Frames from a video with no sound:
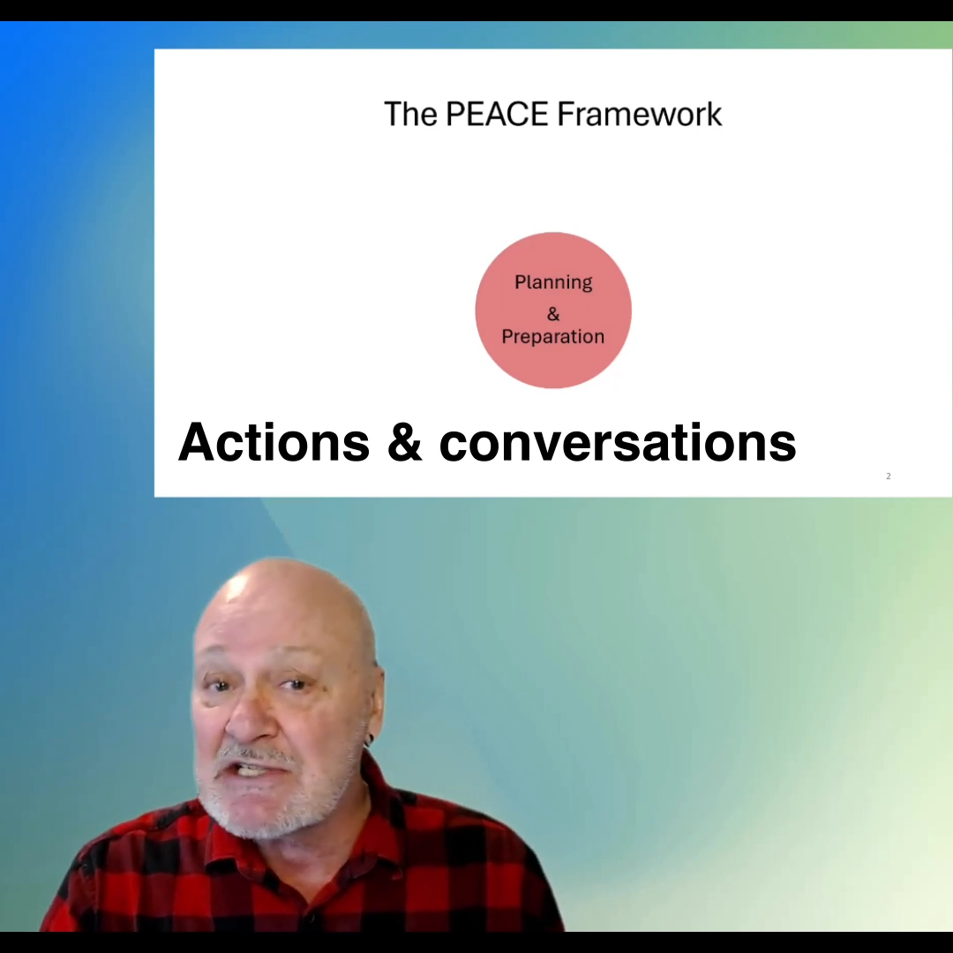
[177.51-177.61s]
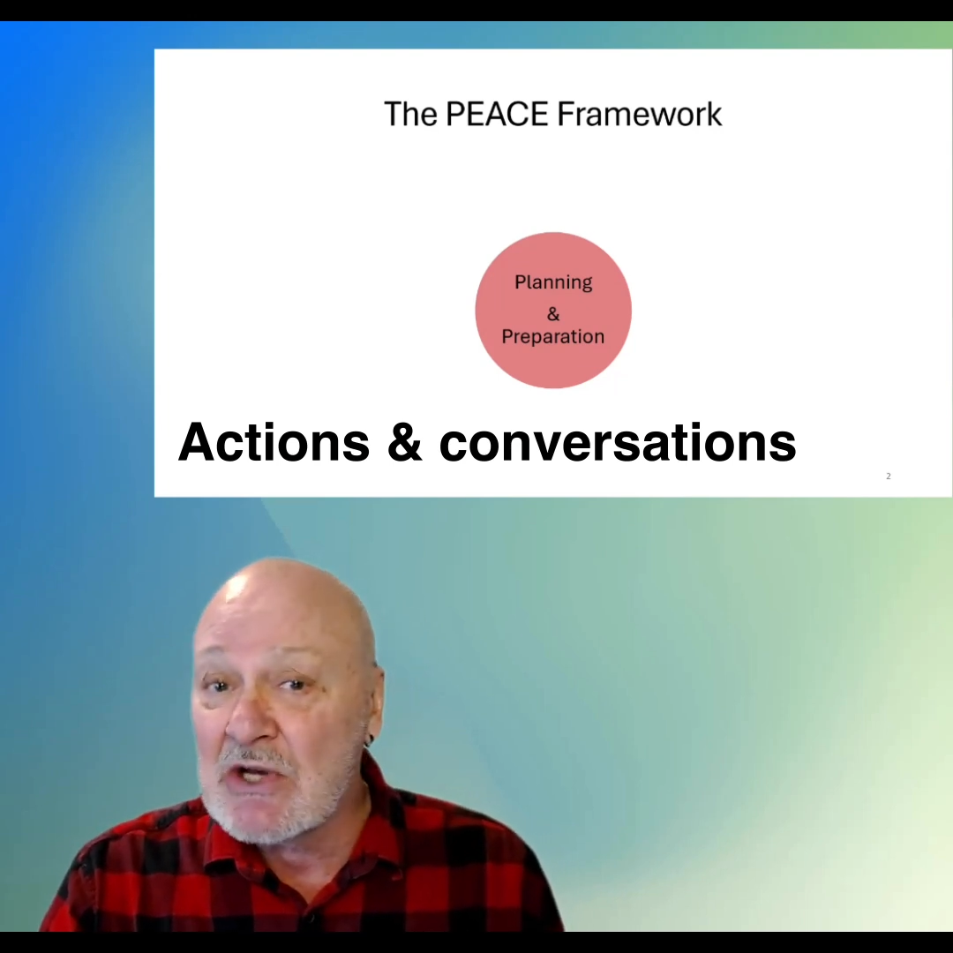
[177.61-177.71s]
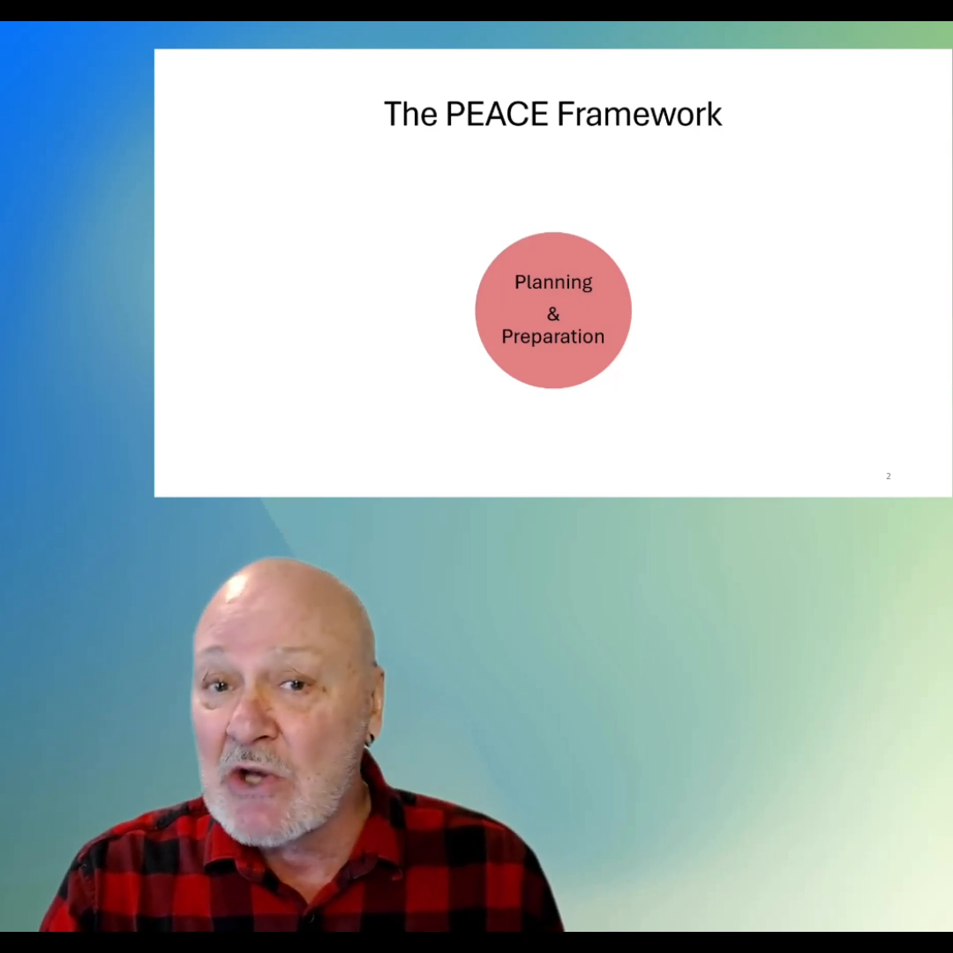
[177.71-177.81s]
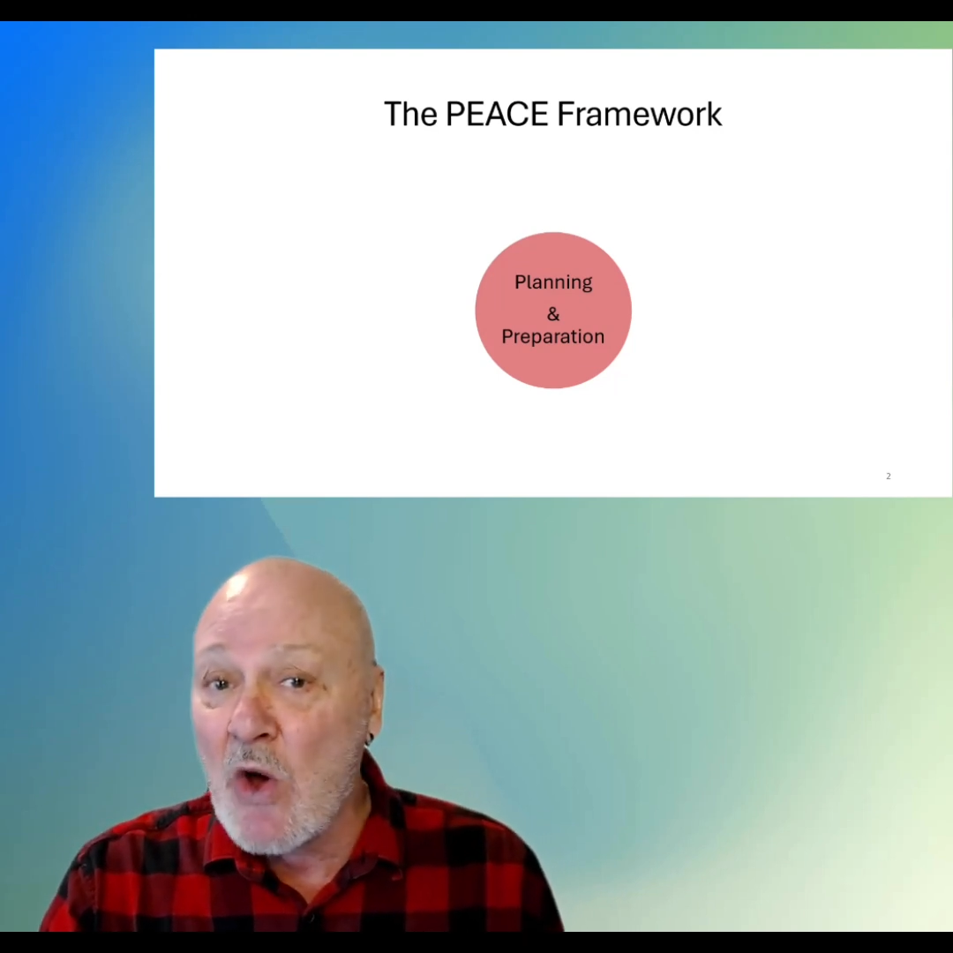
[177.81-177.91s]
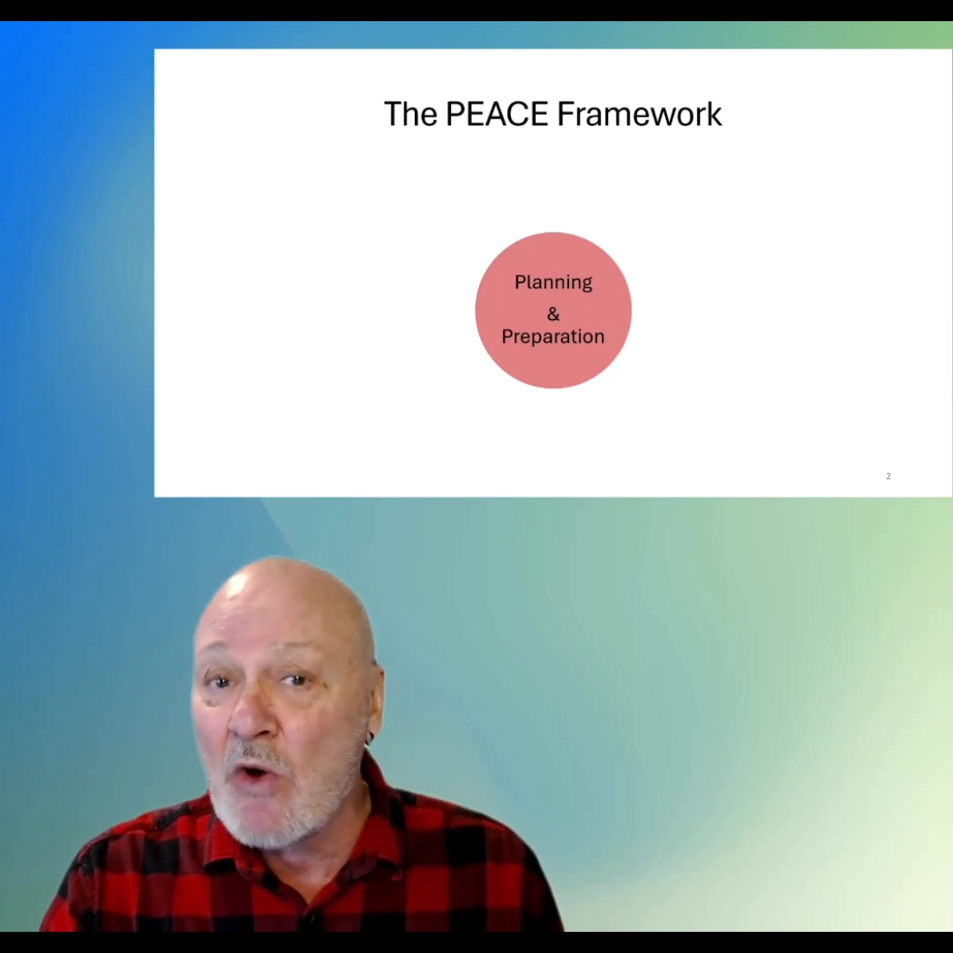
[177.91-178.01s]

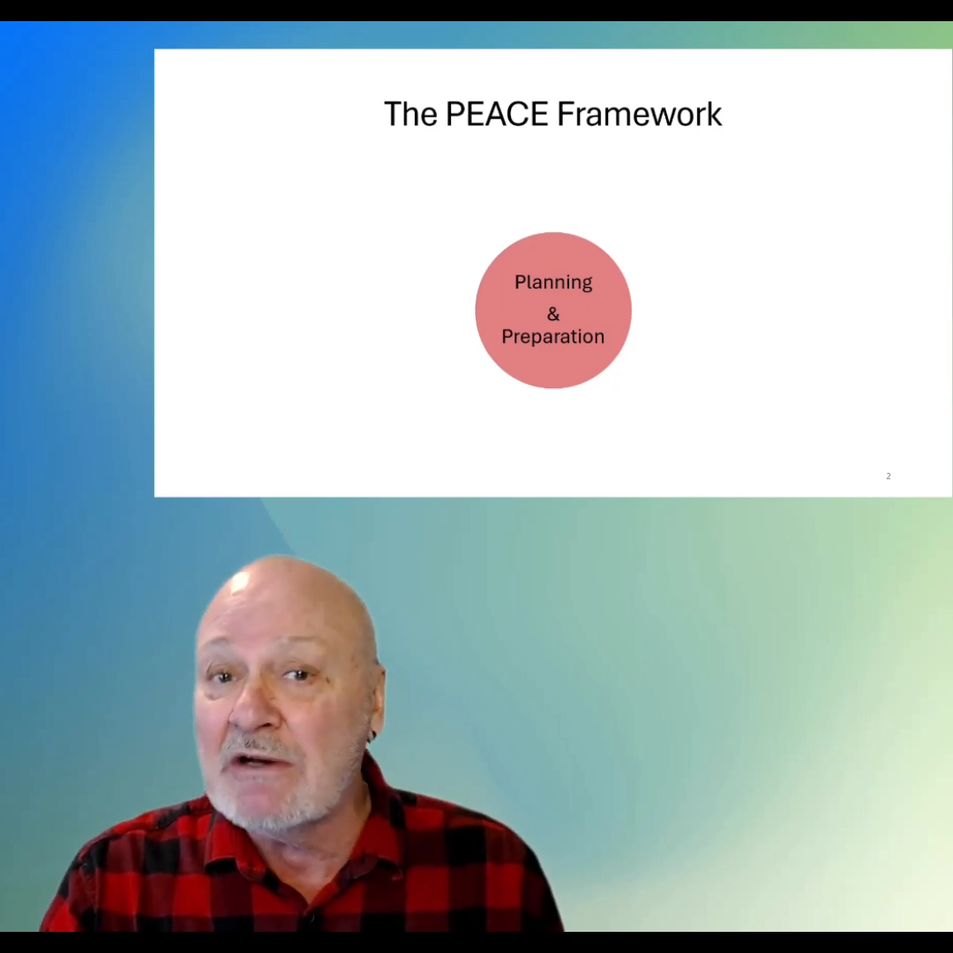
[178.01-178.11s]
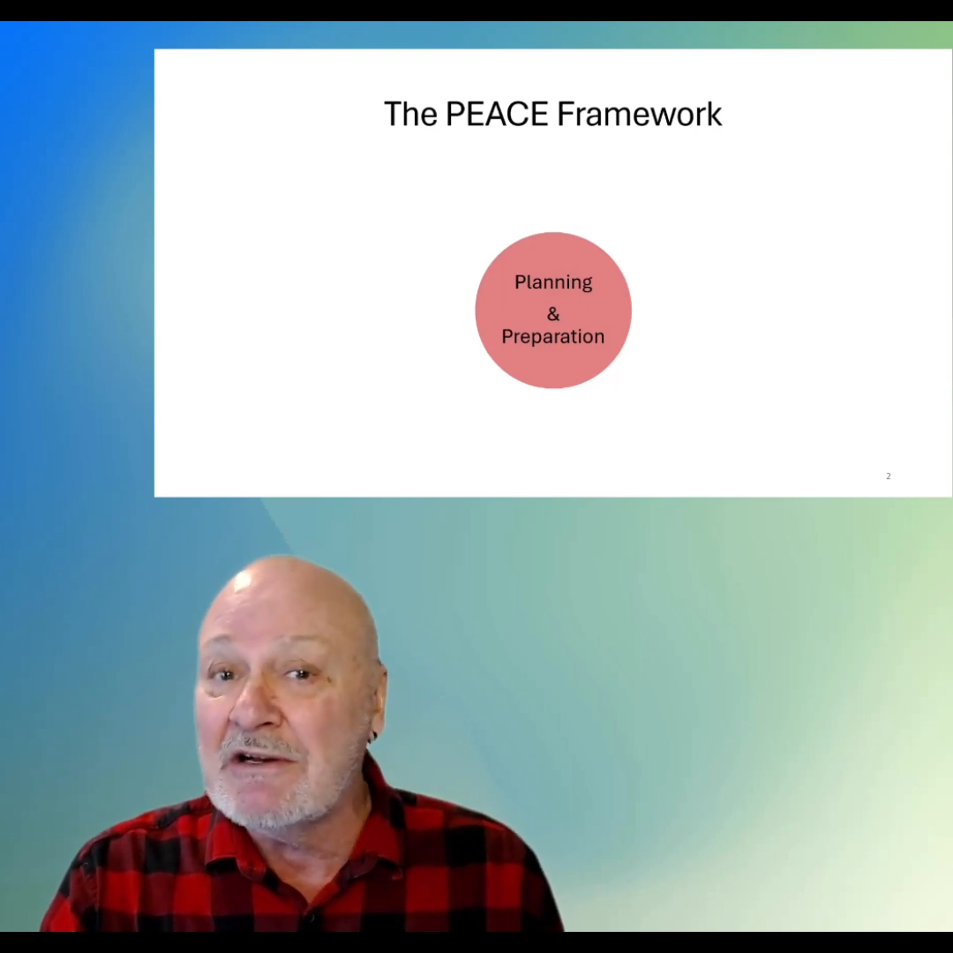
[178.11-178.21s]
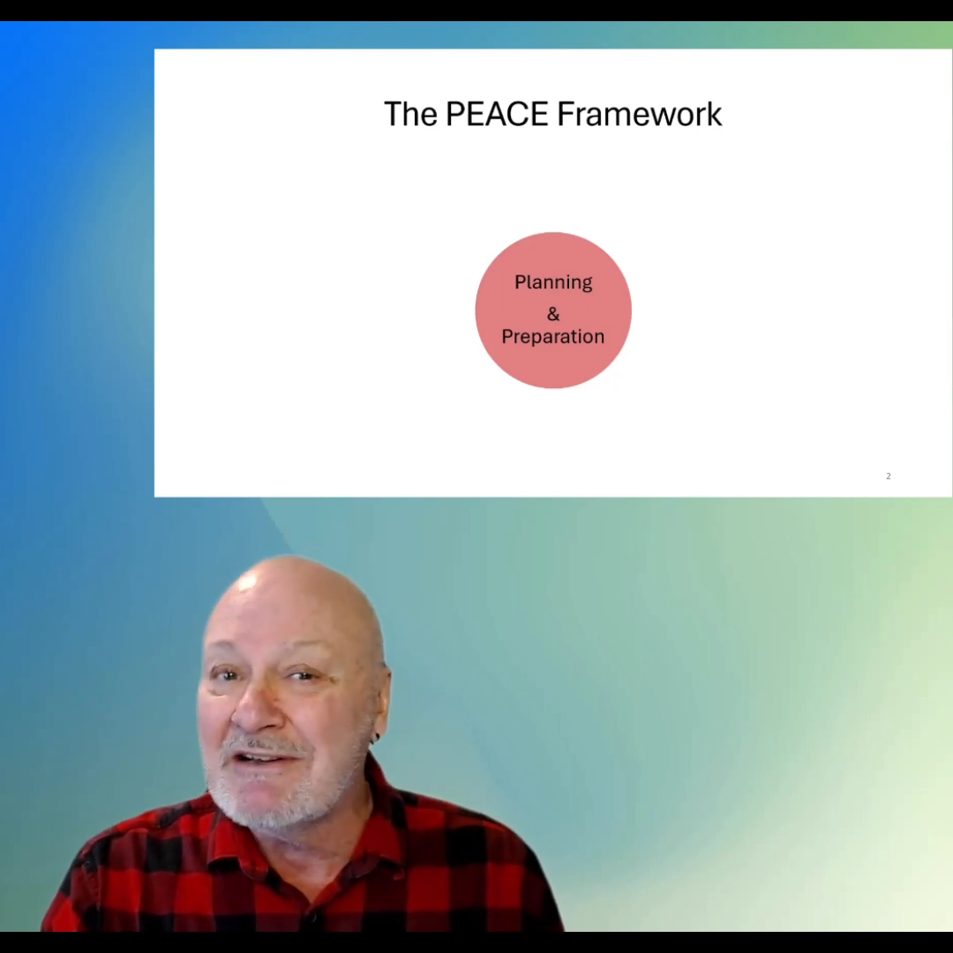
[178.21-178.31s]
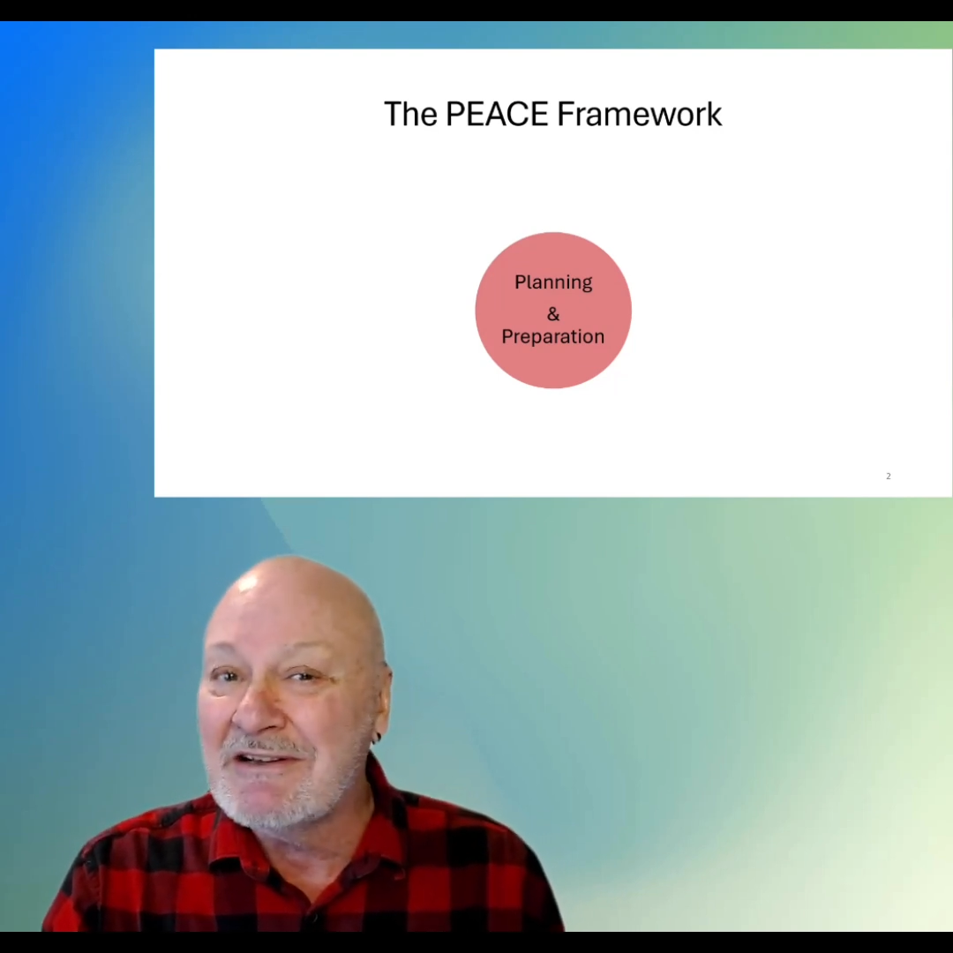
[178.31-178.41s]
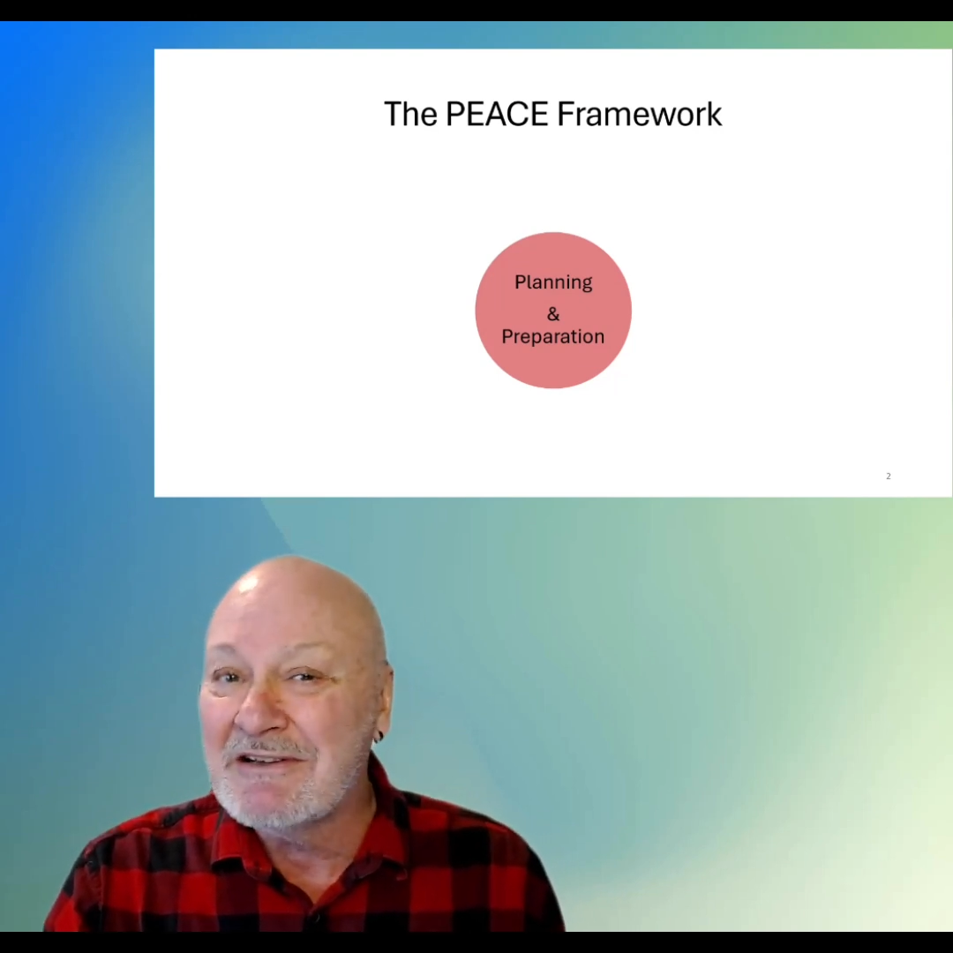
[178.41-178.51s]
alone